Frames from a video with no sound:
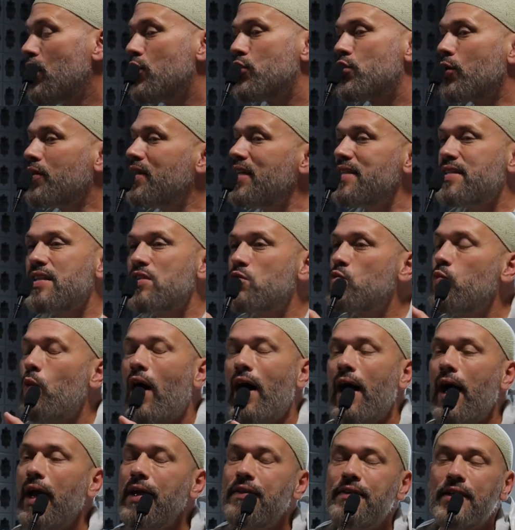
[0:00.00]
So this is
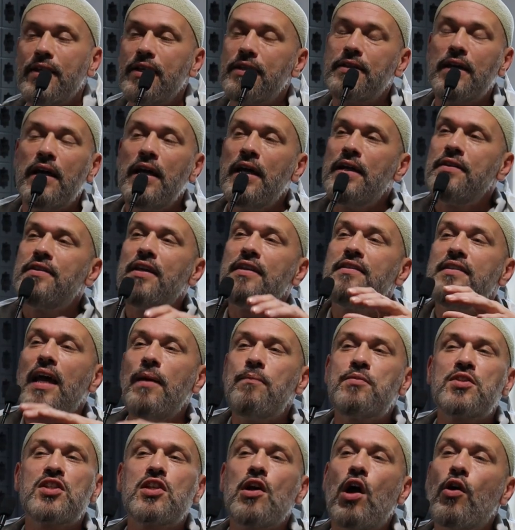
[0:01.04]
why the
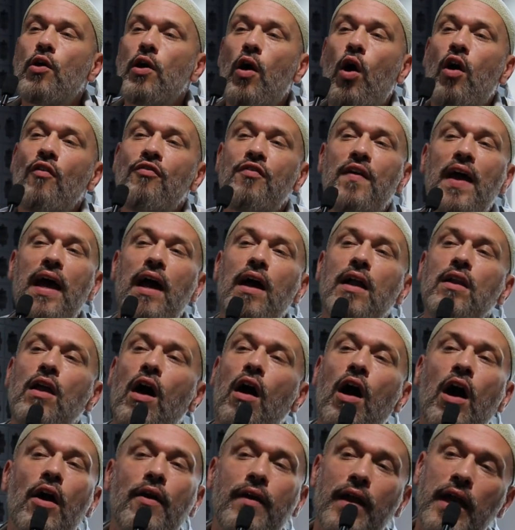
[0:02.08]
depths of
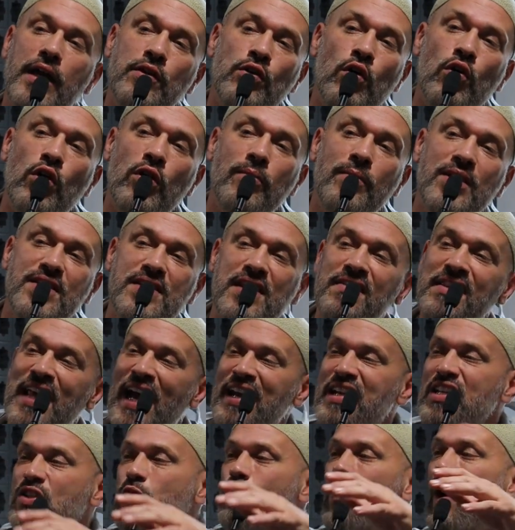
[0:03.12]
hell are enormous. And
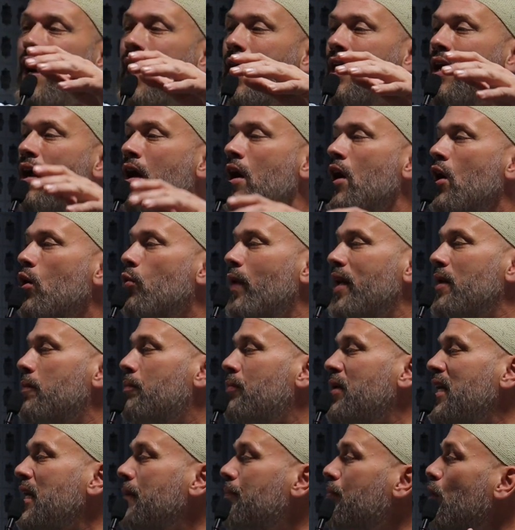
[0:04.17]
that is why when
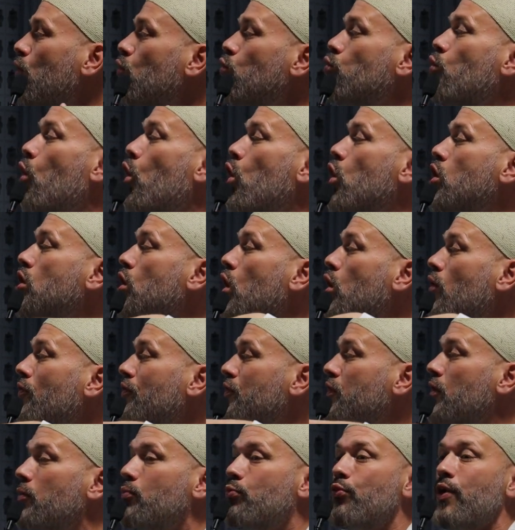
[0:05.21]
people walk
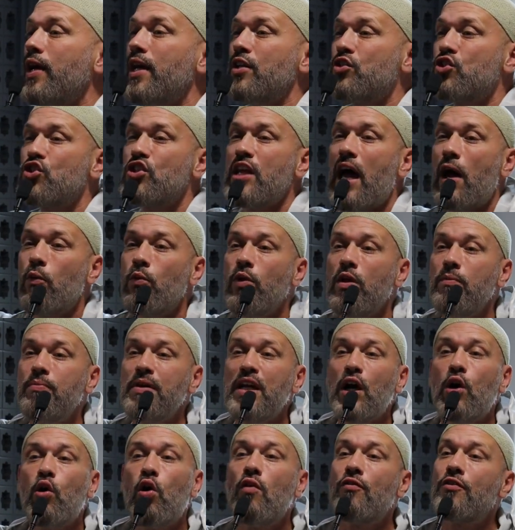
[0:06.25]
over the bridge that will
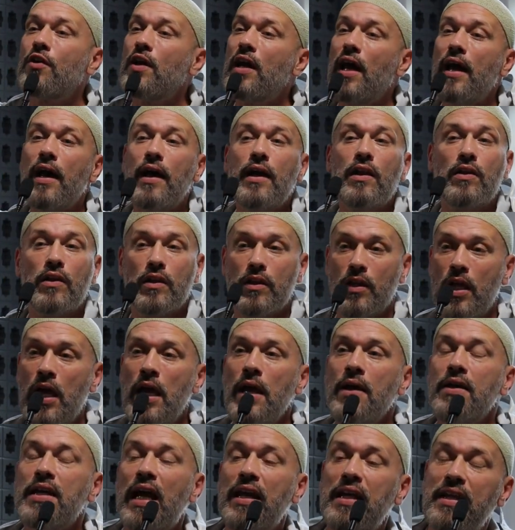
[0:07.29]
be over hell,
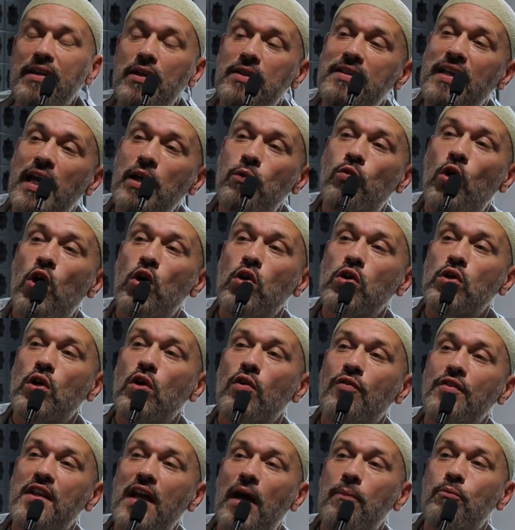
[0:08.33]
yani they walk
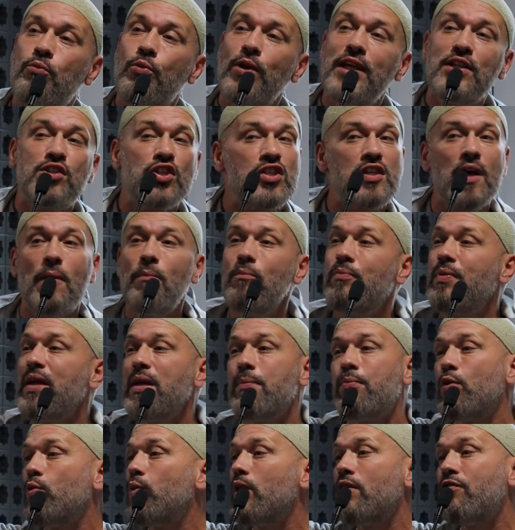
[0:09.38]
over that bridge, some
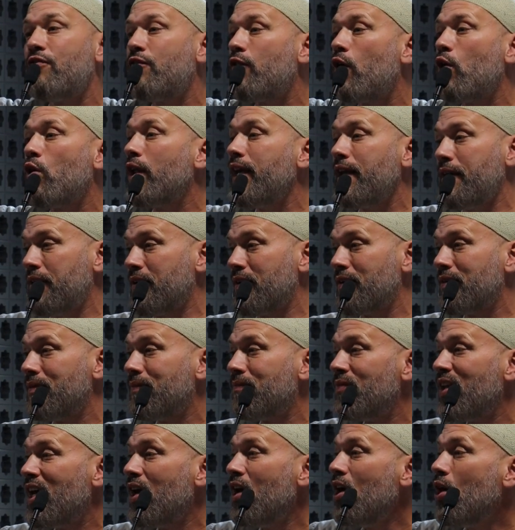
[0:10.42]
people will fall in.
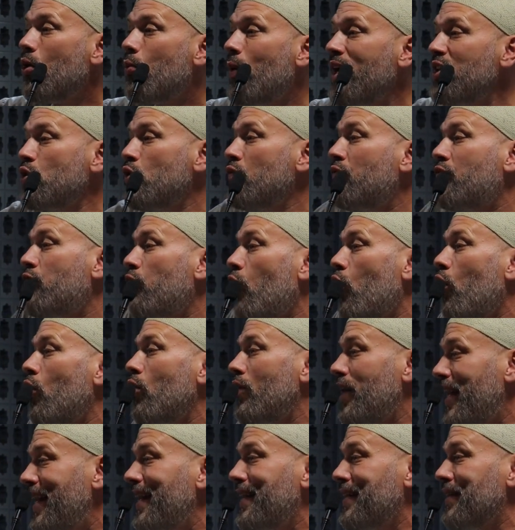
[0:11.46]
When you
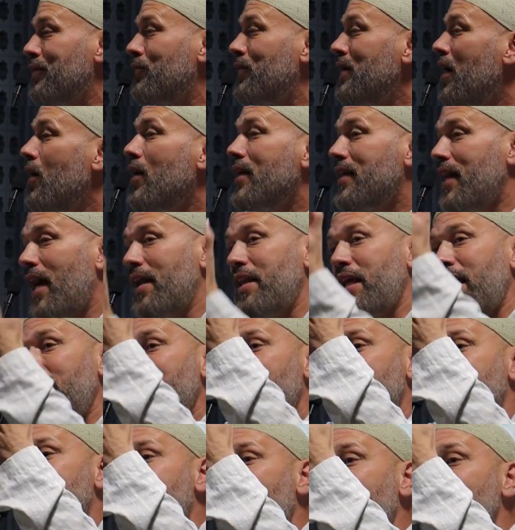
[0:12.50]
fall in, yani,